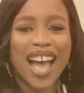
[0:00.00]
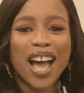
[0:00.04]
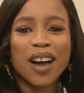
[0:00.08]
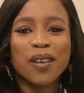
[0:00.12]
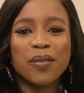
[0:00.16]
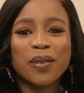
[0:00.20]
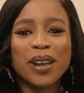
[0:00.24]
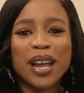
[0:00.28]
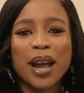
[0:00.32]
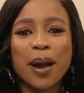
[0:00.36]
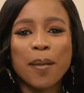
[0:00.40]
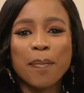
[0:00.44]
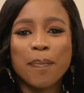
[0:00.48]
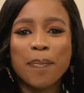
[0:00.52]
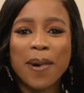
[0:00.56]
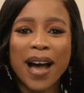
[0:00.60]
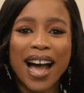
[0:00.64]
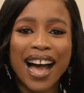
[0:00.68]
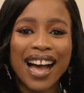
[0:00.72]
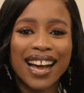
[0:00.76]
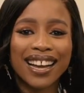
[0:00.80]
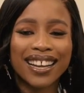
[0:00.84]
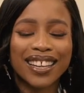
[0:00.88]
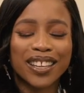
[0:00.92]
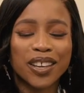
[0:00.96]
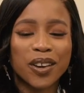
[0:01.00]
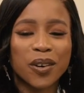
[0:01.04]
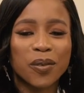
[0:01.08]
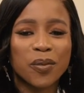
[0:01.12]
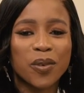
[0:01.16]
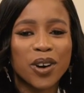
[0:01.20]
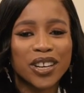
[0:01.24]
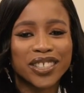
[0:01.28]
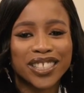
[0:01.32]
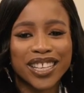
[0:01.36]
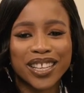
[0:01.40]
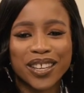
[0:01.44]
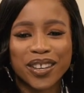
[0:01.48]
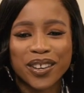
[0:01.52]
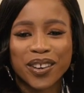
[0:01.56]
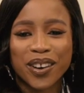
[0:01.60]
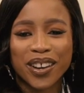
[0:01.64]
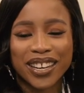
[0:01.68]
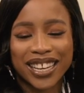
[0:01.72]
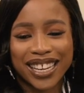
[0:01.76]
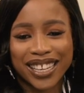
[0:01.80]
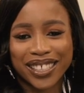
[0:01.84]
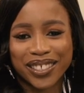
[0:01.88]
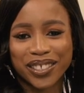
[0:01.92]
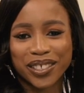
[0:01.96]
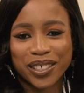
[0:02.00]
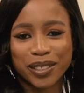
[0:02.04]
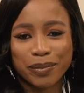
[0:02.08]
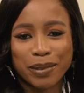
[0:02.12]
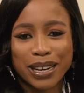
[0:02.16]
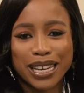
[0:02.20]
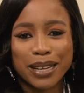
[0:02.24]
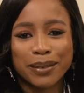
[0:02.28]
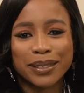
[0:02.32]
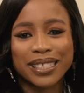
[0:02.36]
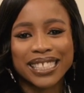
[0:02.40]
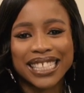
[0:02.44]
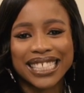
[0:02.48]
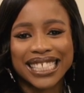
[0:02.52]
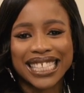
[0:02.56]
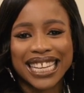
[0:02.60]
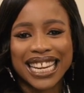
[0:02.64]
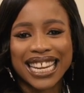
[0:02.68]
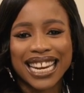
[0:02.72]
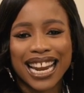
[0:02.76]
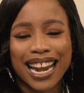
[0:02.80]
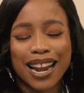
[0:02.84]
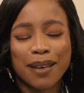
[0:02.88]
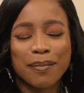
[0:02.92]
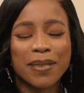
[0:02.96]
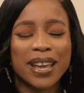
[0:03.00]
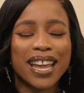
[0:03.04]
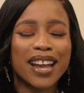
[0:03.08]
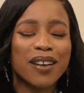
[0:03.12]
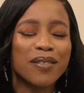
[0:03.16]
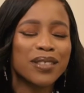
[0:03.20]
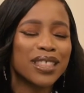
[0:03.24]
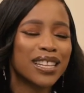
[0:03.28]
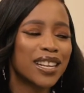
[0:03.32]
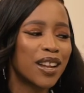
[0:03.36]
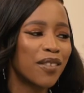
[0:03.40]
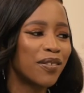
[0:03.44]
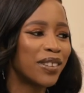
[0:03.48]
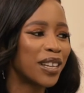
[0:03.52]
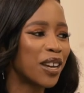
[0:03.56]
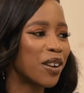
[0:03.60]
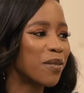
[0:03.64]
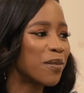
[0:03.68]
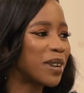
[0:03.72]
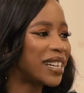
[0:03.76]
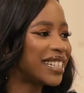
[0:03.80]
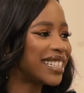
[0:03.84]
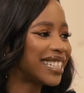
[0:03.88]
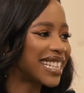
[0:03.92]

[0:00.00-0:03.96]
And we are back. You're watching You Got Issues. My name is Nadine, and I'm here with the lovely Oma